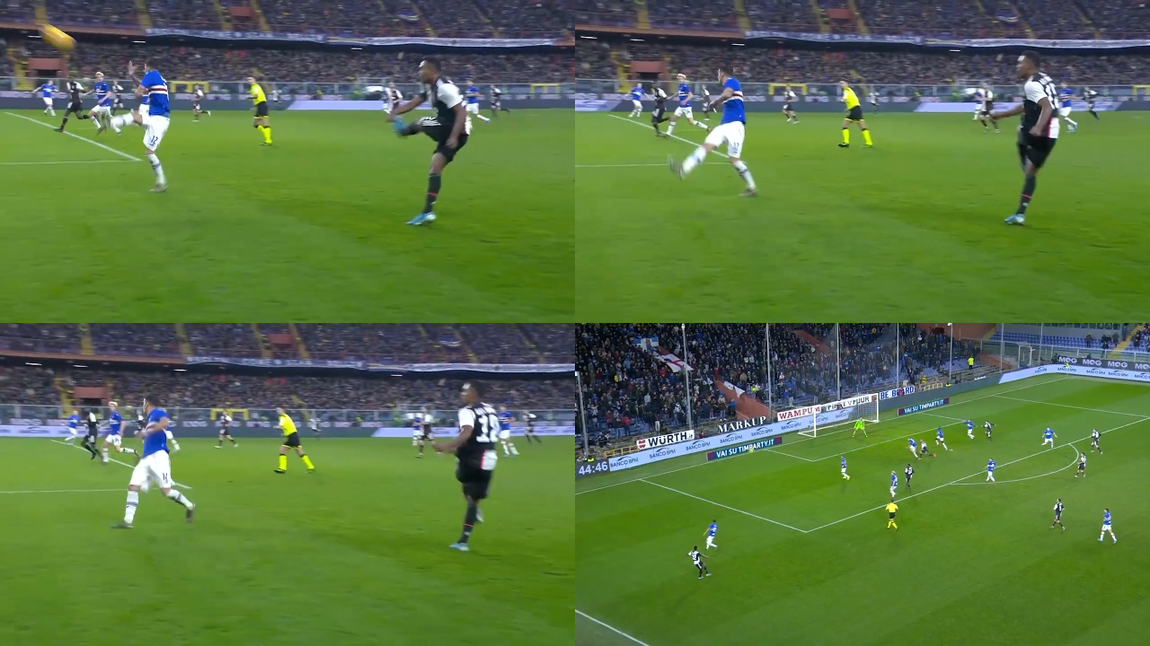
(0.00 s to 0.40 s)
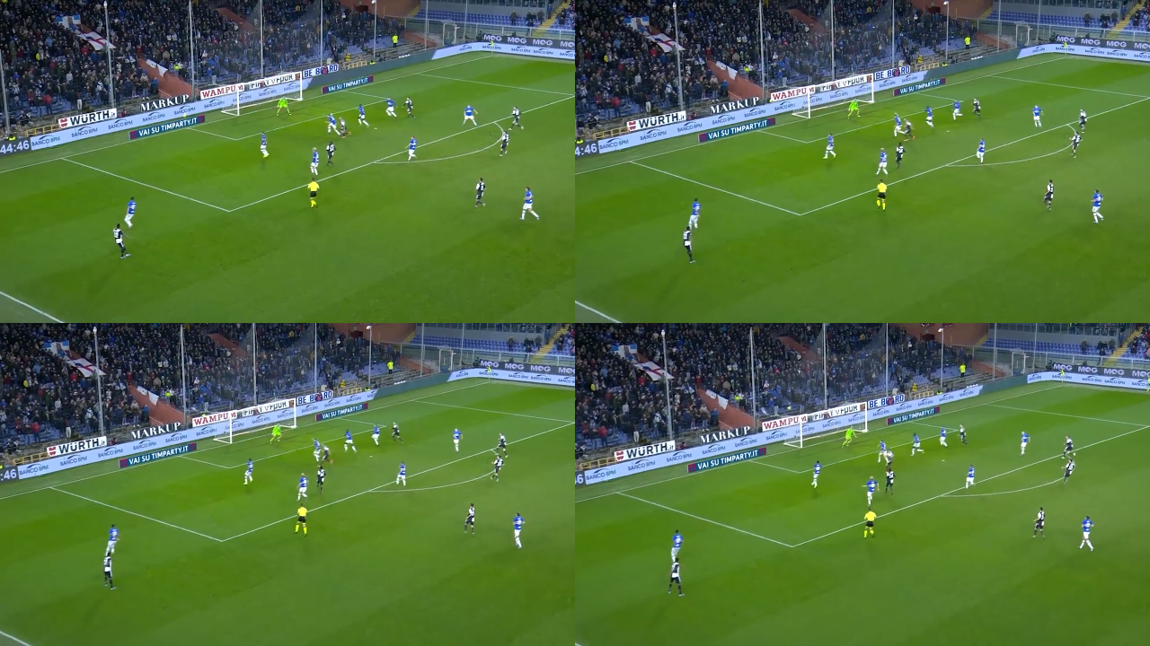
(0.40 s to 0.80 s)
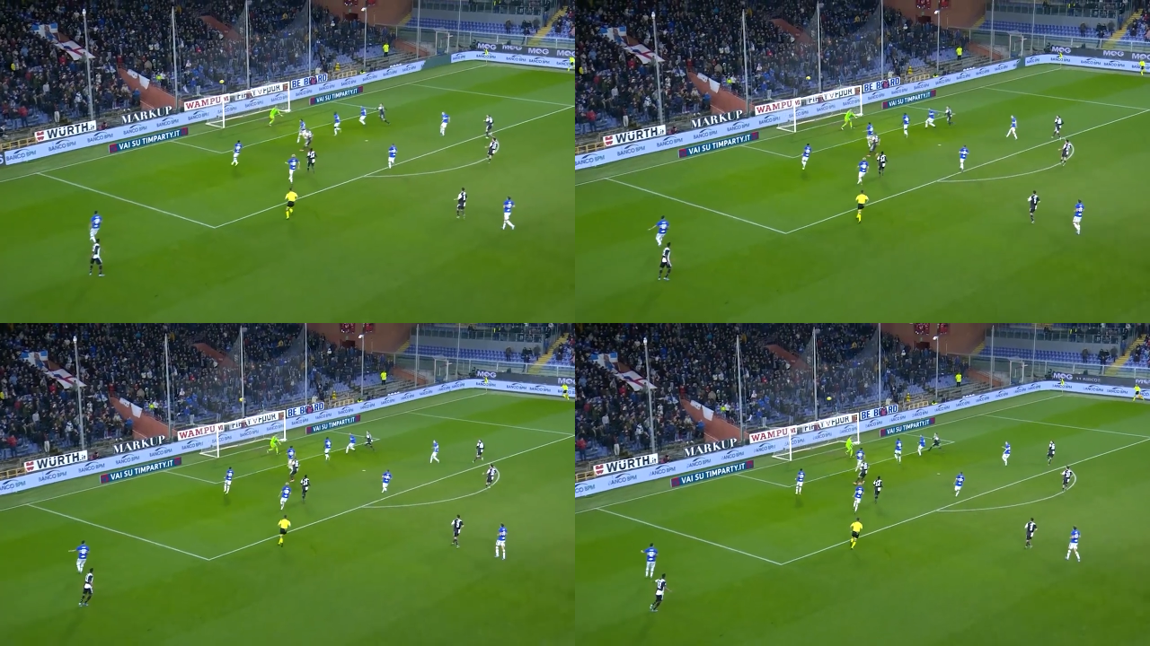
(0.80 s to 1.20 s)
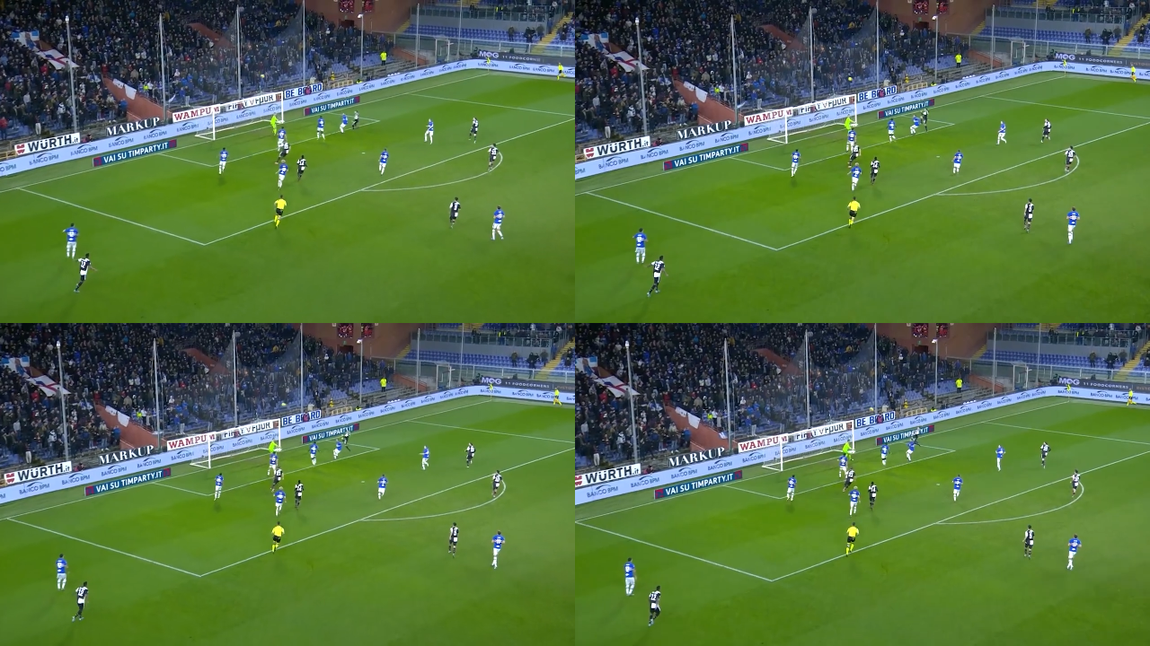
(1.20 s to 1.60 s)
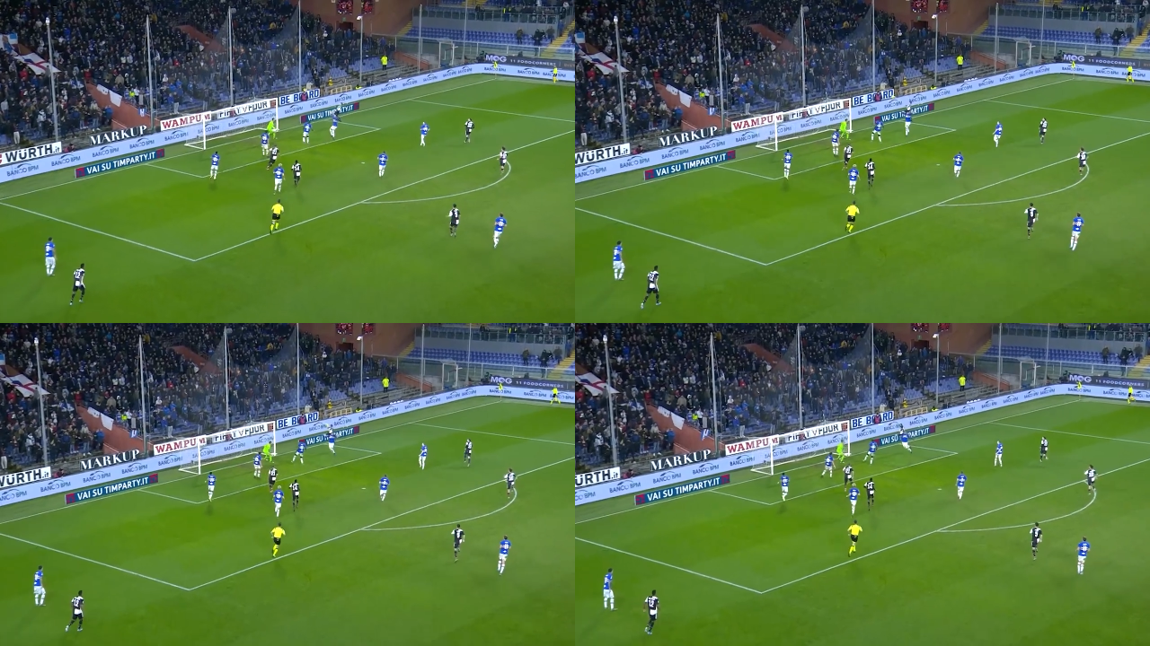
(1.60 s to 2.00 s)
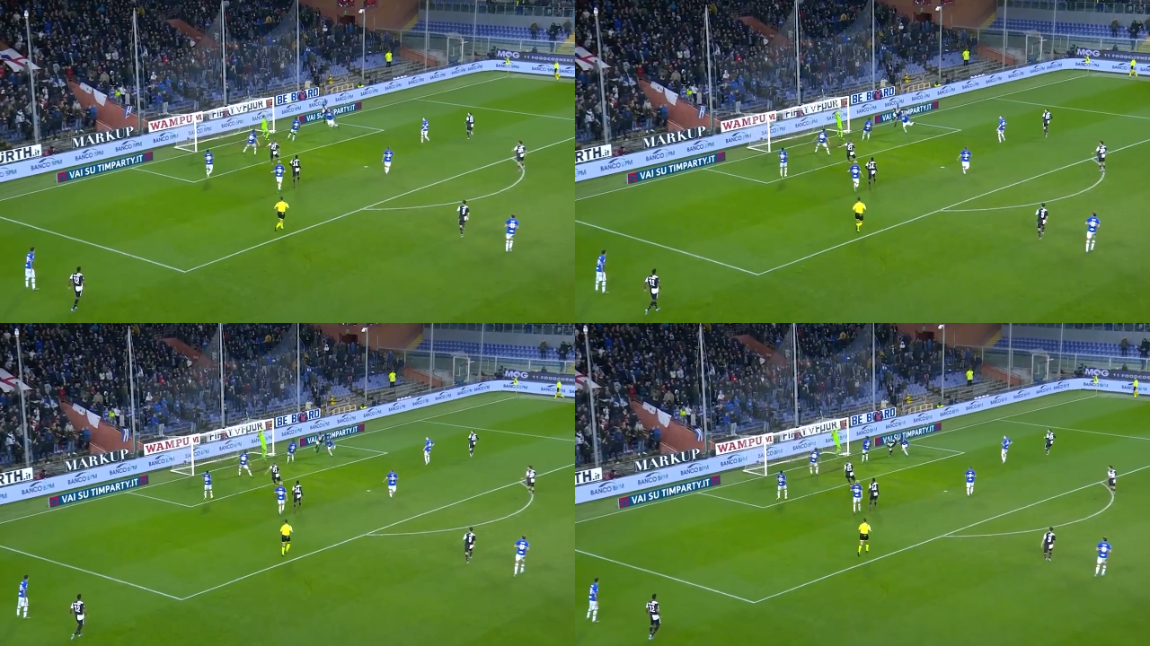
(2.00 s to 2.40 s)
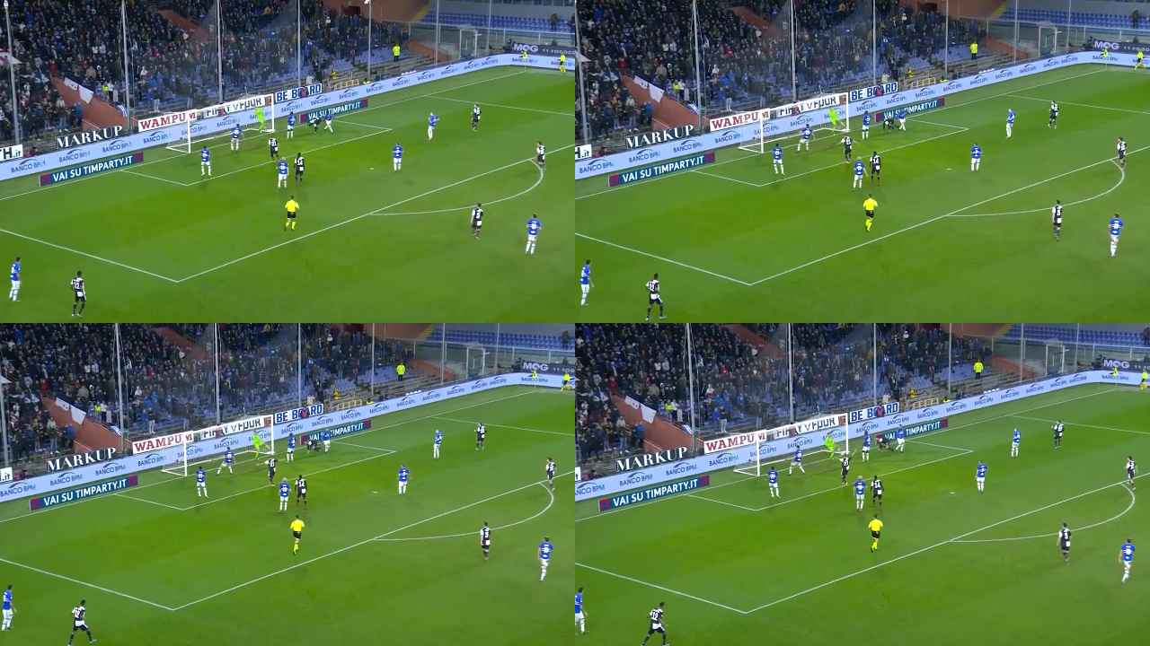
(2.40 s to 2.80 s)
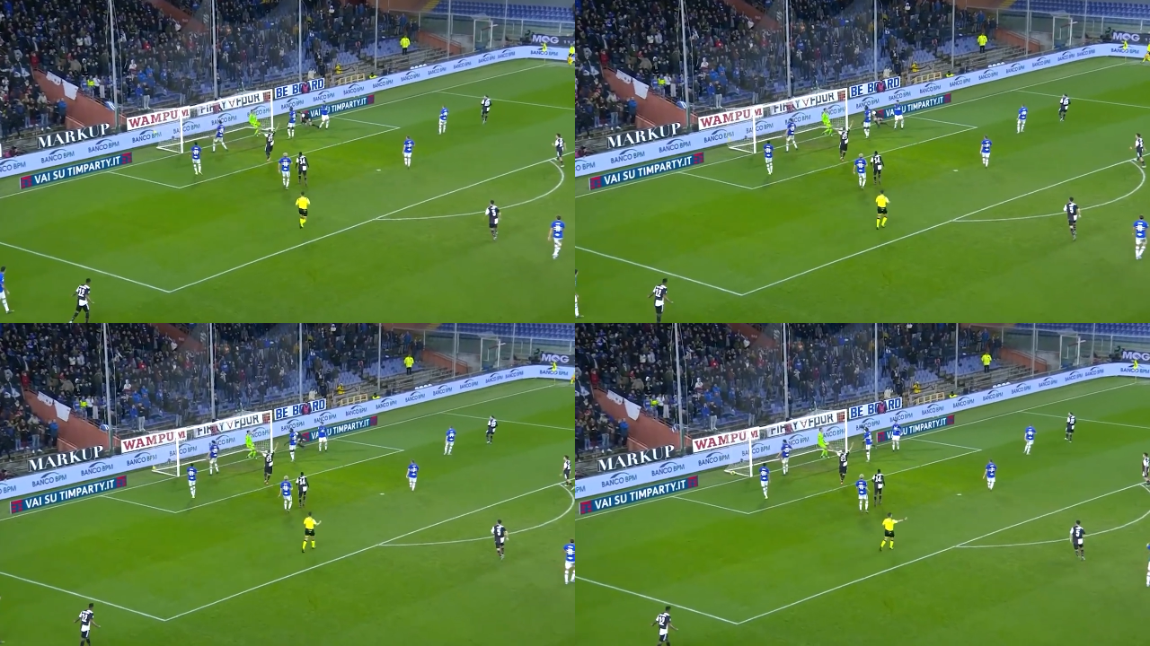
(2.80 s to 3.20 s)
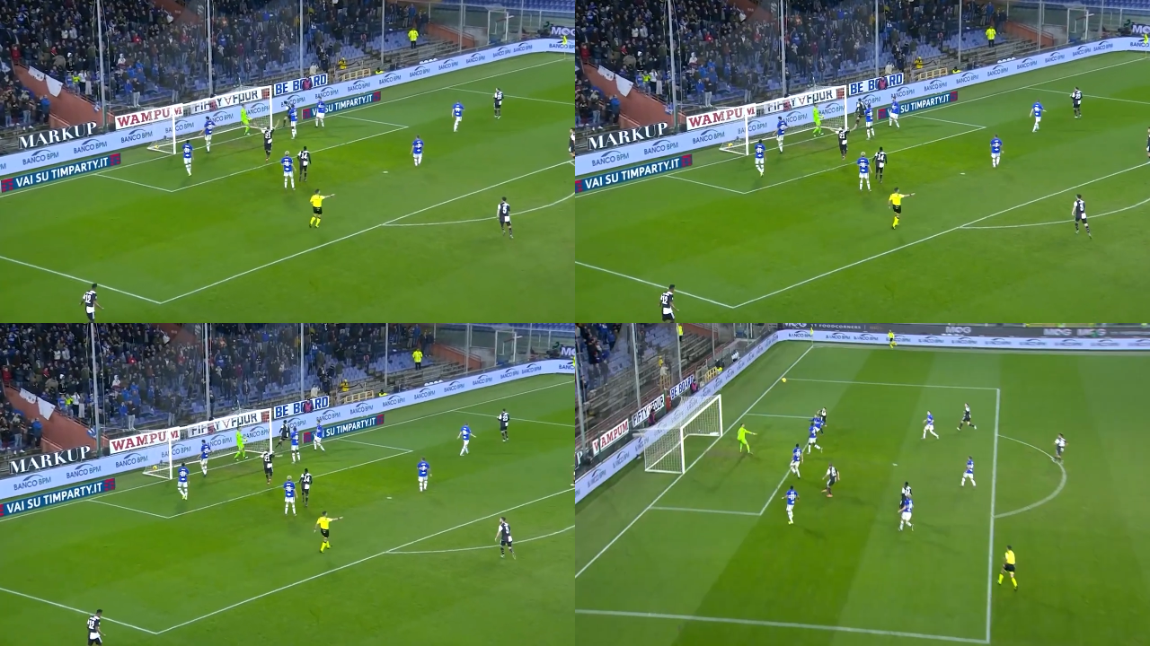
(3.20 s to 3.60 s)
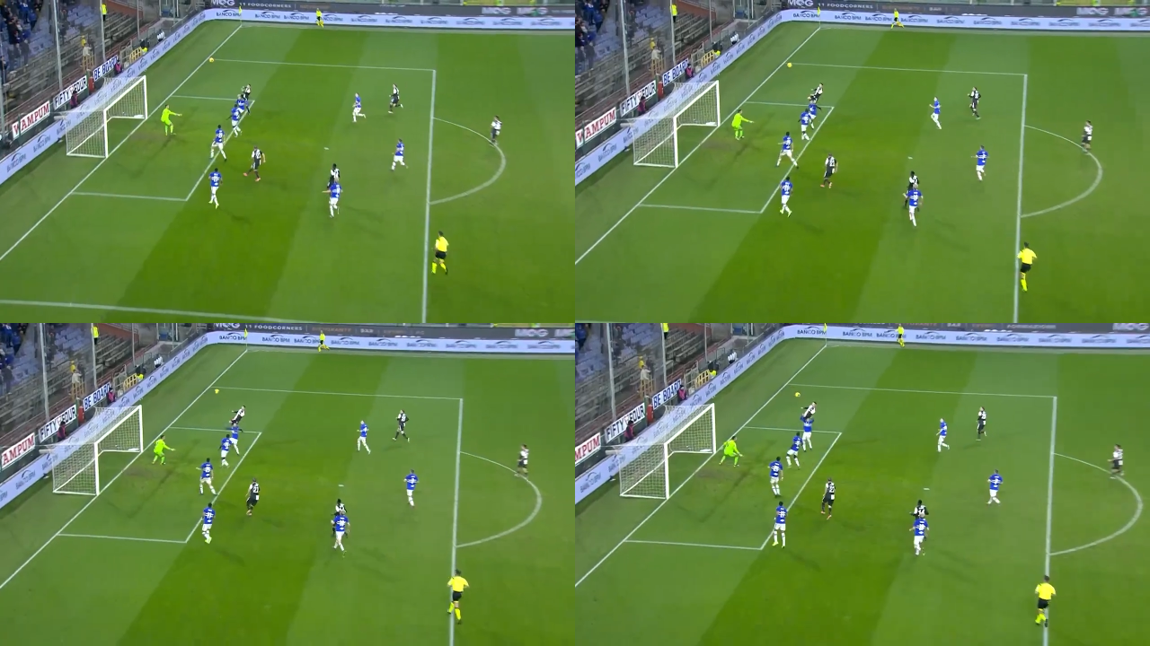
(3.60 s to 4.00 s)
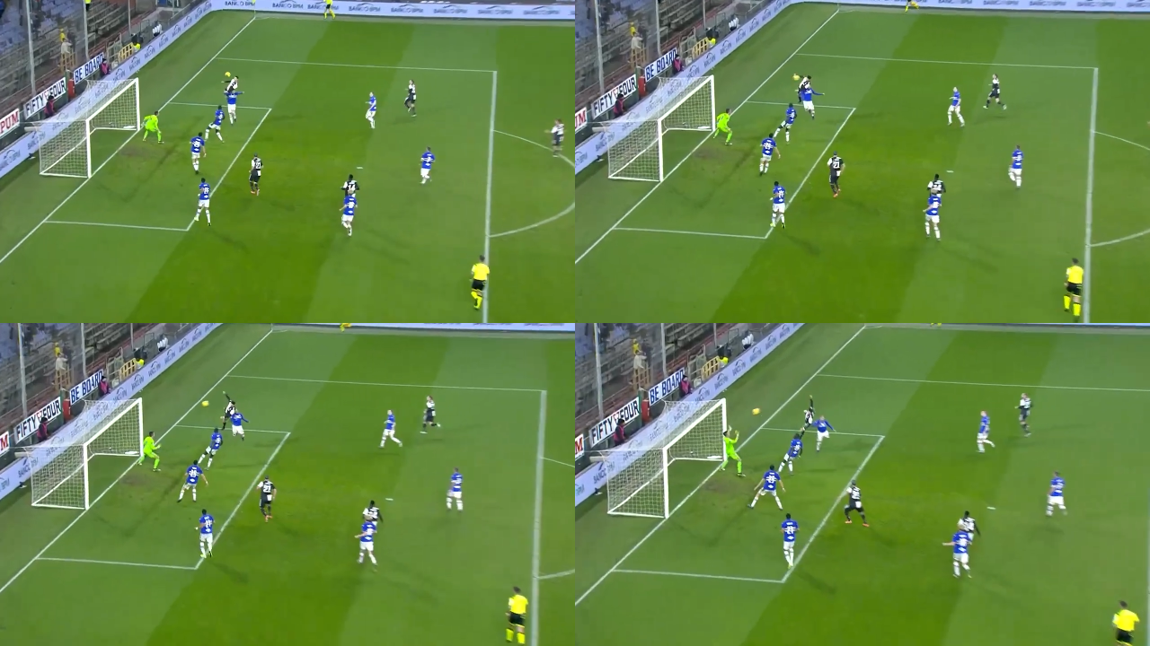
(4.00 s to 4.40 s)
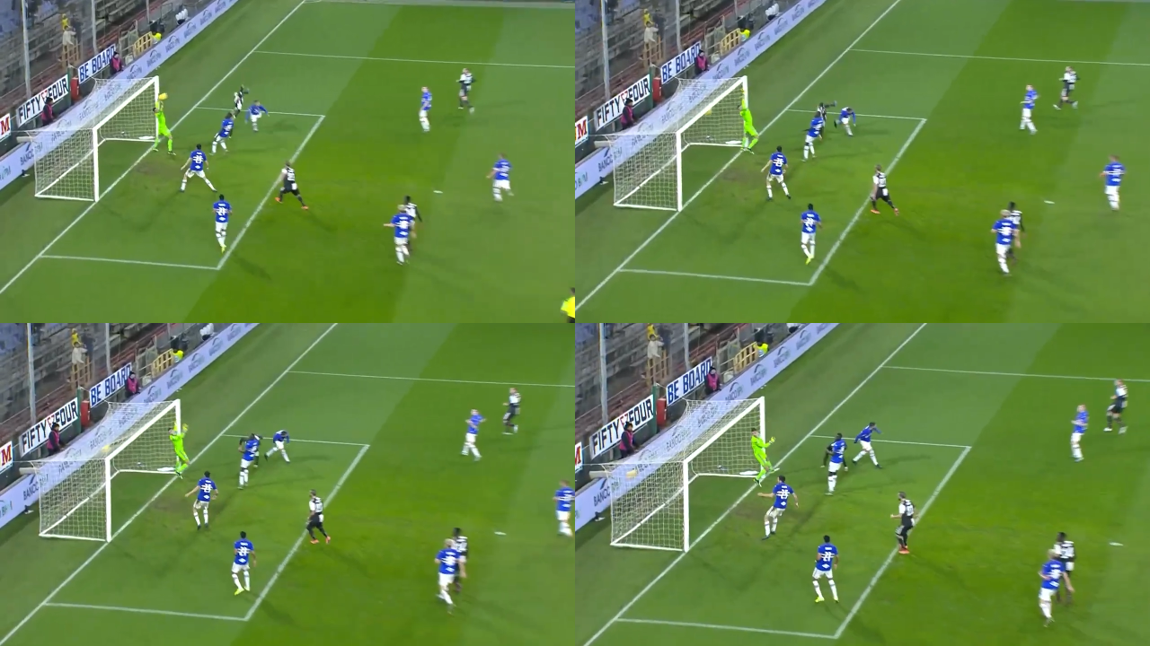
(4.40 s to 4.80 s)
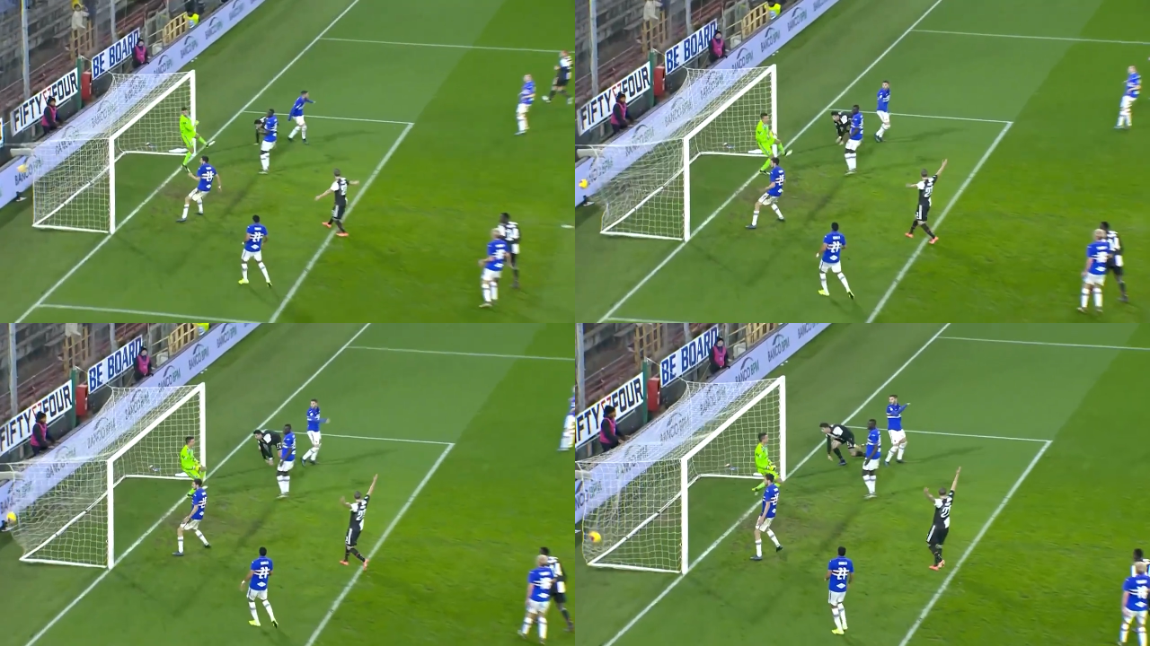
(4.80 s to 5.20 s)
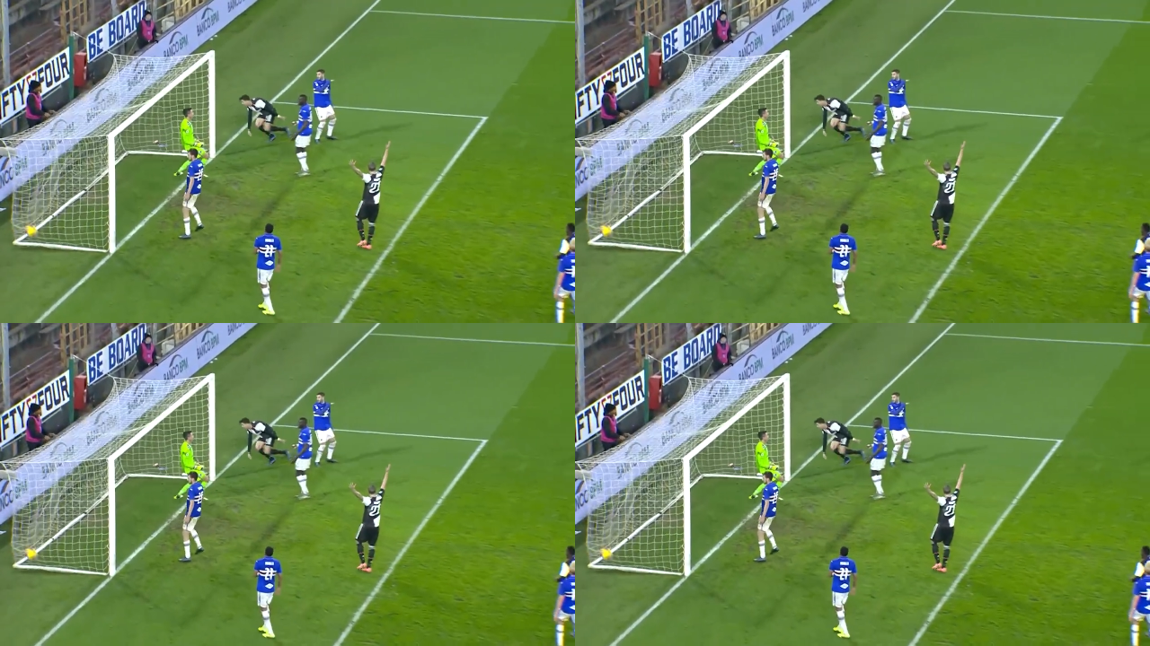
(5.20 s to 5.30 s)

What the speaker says: No face is visible, so there are no lips to read.